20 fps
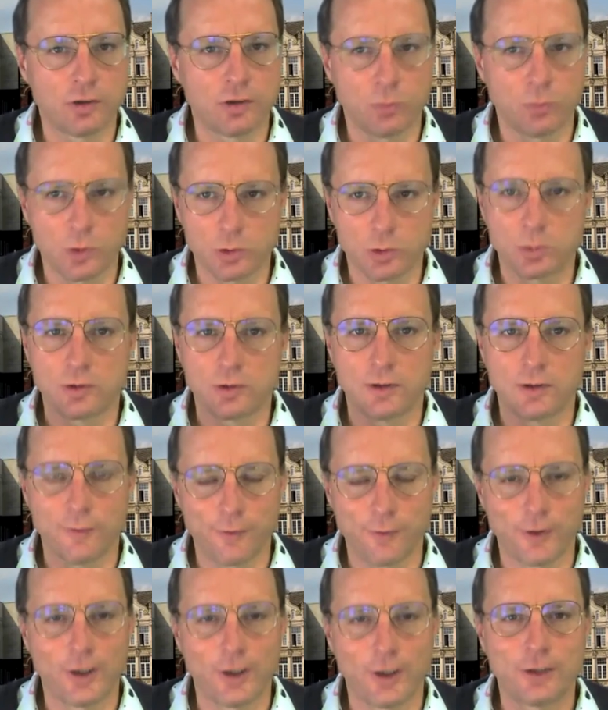which was the
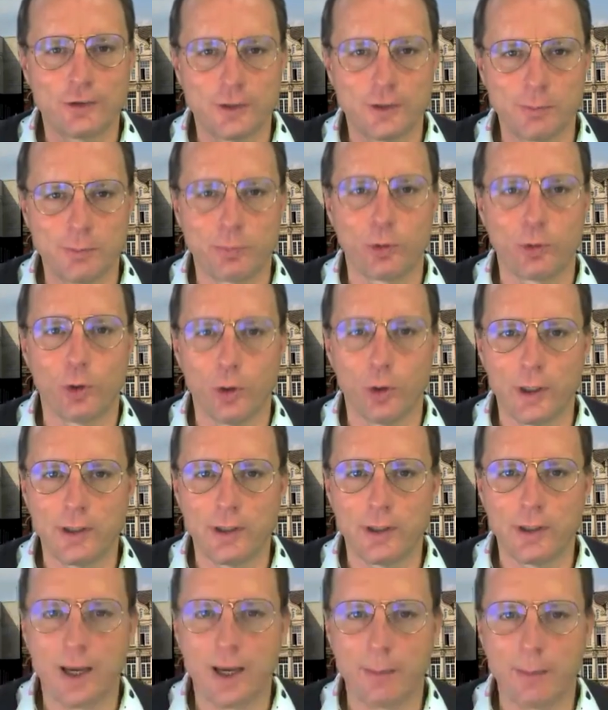first deployed
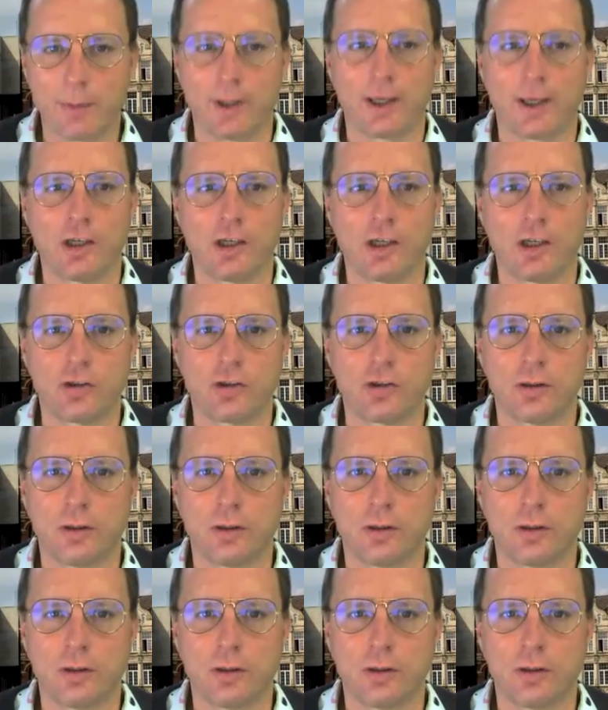application